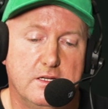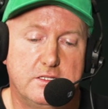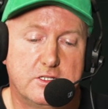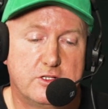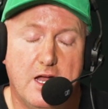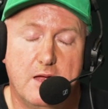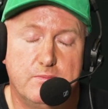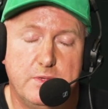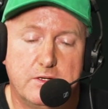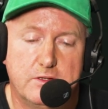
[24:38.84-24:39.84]
it's a trap
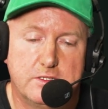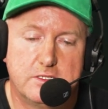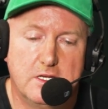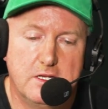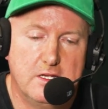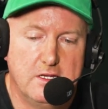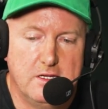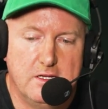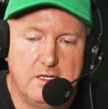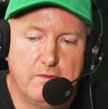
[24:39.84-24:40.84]
because
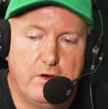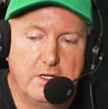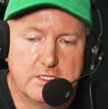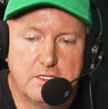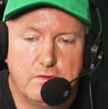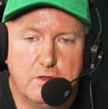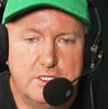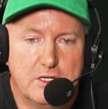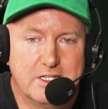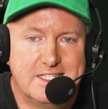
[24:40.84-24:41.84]
you find yourself
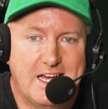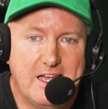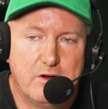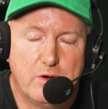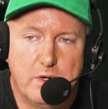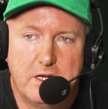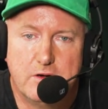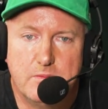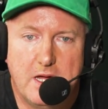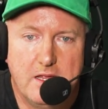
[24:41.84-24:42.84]
losing on a day or a
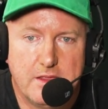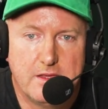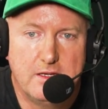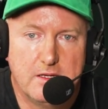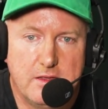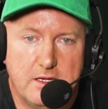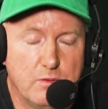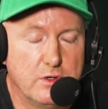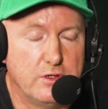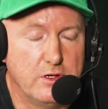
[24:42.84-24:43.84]
week or a month, and you think
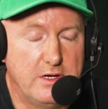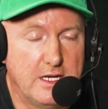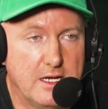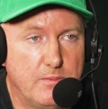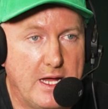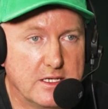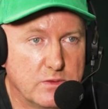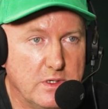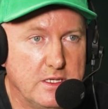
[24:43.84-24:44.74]
you want to turn around and get it back as